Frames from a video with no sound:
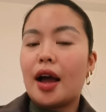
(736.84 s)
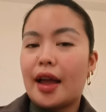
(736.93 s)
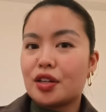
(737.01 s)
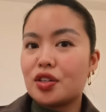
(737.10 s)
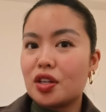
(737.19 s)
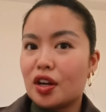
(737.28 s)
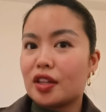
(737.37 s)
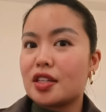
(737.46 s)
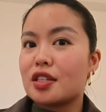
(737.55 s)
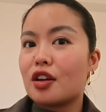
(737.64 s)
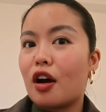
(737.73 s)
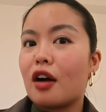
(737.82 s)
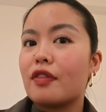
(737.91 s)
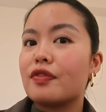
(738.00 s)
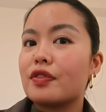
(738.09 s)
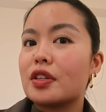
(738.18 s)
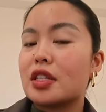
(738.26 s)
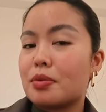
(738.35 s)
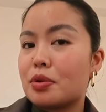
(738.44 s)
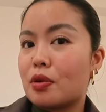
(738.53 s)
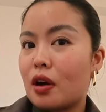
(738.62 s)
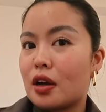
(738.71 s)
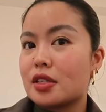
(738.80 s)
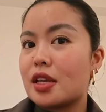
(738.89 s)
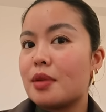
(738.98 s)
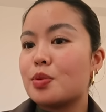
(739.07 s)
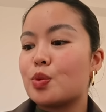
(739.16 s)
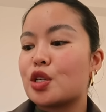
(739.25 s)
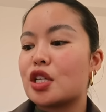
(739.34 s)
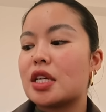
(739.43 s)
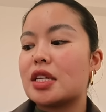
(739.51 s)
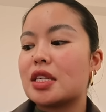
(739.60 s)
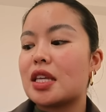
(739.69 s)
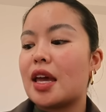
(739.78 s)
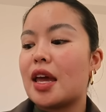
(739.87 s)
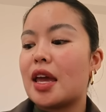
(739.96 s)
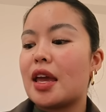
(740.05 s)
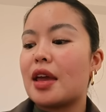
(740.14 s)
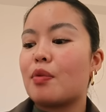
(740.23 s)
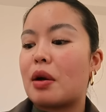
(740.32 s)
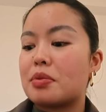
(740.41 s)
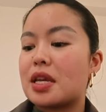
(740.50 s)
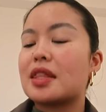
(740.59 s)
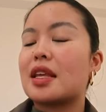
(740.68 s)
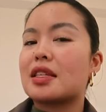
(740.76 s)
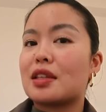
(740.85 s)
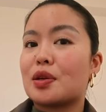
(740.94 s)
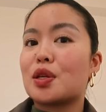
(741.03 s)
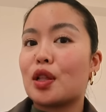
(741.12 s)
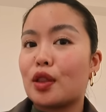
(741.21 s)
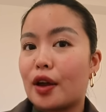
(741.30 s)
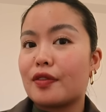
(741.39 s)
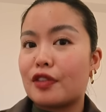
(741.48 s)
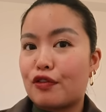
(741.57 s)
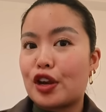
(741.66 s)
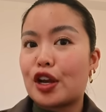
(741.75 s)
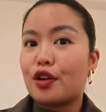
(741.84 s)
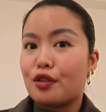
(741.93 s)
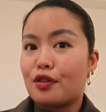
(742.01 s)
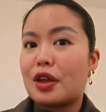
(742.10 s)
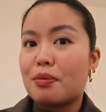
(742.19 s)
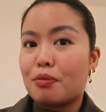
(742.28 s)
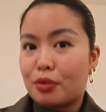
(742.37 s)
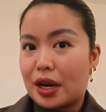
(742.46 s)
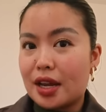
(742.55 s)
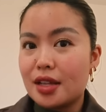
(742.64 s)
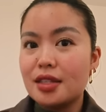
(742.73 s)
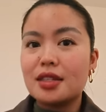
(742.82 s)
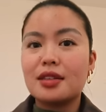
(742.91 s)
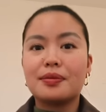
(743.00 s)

I actually got this off W Concept, which is a website that sells a lot of different Korean brands.